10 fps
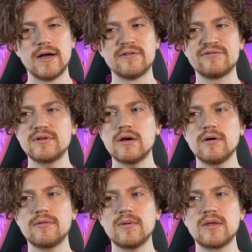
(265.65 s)
For now,
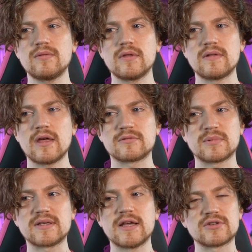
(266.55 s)
I think that the
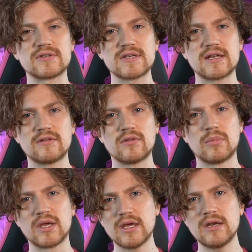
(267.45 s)
expectations set in the
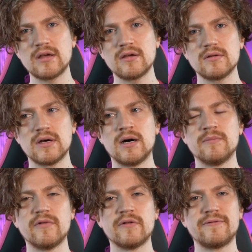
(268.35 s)
beginning
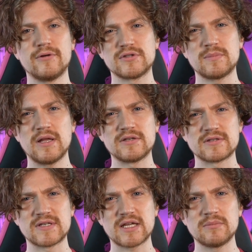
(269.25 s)
of first place or
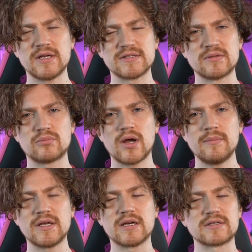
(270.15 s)
second place in the Prime
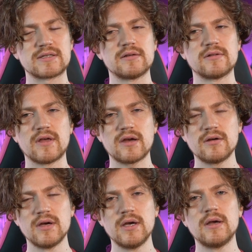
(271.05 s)
League are still there.
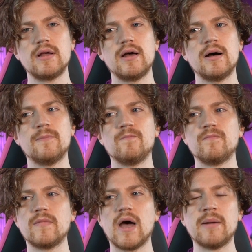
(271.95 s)

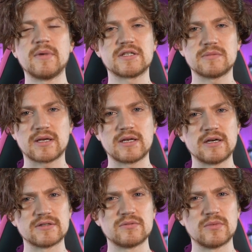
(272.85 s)
I'm expecting
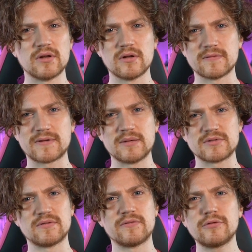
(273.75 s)
us to win a lot of
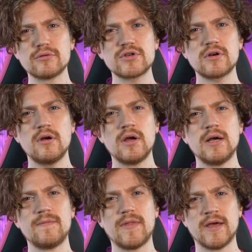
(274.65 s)
games in the future,
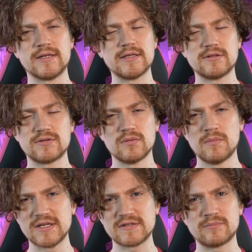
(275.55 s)
at least do a
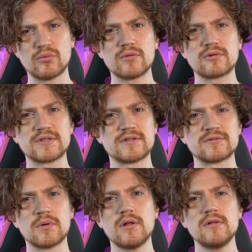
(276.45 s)
massive progress
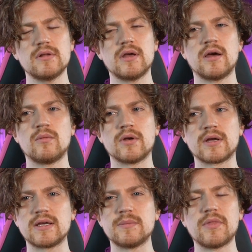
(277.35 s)
as well. I want to
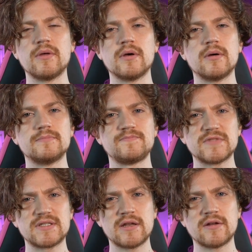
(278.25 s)
keep the
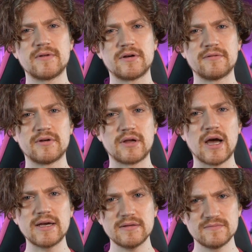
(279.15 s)
standard very, very
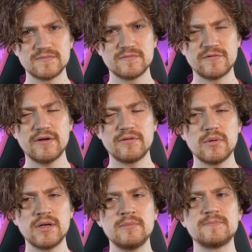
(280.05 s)
high for
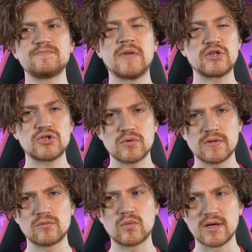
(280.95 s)
everybody, make sure
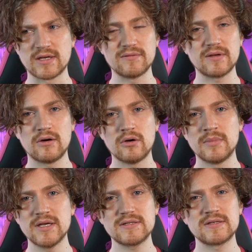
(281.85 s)
that we are giving our
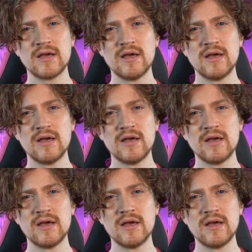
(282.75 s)
best.